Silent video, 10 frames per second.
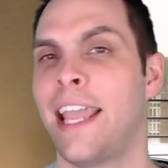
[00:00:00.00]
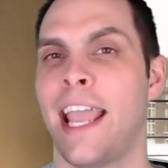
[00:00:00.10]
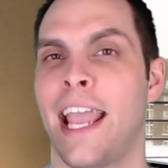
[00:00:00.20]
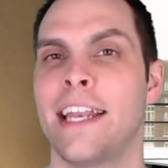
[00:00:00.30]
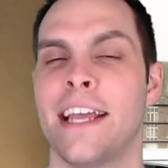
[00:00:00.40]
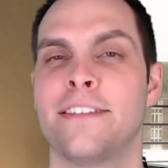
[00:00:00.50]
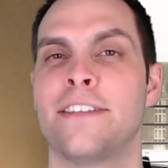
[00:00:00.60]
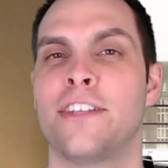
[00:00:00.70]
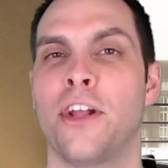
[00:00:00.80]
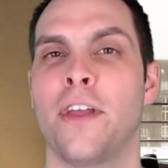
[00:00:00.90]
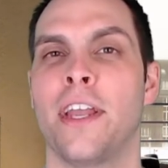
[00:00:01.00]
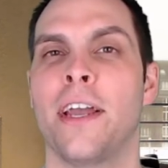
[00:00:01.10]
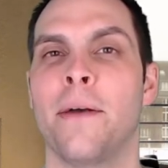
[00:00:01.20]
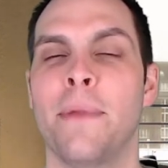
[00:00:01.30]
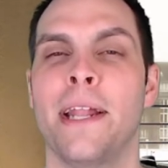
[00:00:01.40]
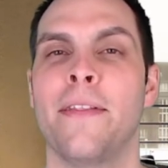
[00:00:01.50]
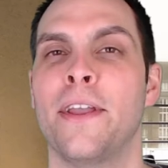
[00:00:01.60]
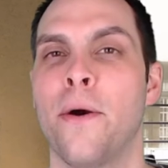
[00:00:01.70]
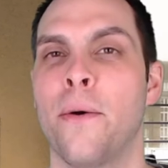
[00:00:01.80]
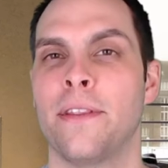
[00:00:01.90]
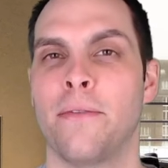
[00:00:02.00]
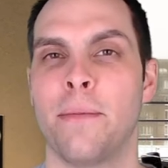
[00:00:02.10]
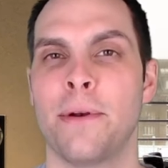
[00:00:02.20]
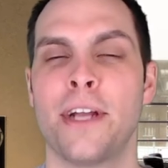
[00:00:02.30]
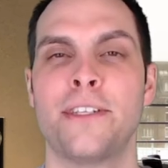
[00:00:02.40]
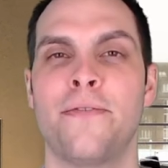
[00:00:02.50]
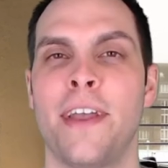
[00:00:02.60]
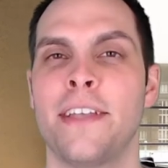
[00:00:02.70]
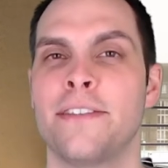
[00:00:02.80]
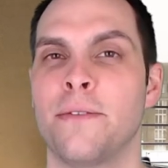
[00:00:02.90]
can't necessarily immediately go into the reproduction phase.